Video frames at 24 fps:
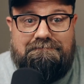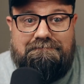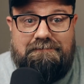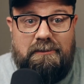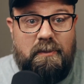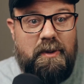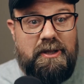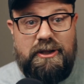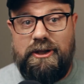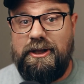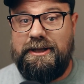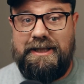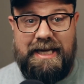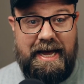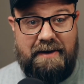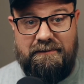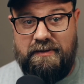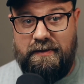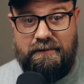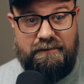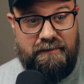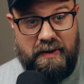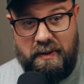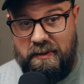We just have
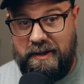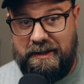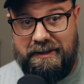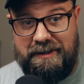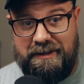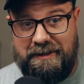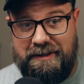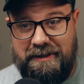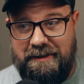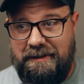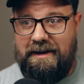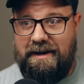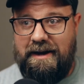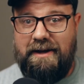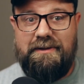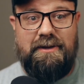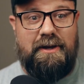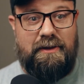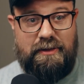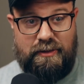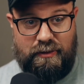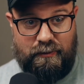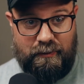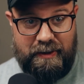to focus on
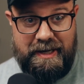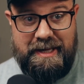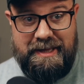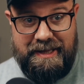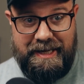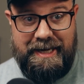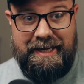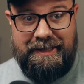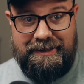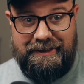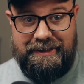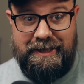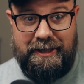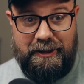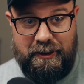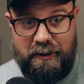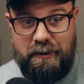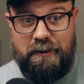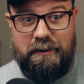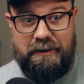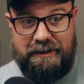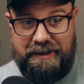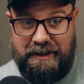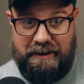the 3 things that
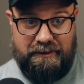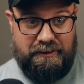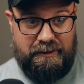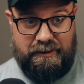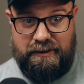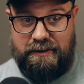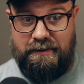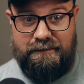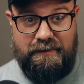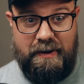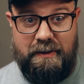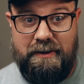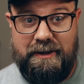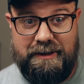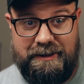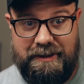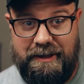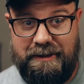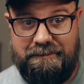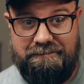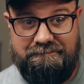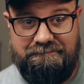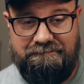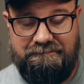Google tells us to focus
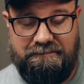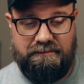on.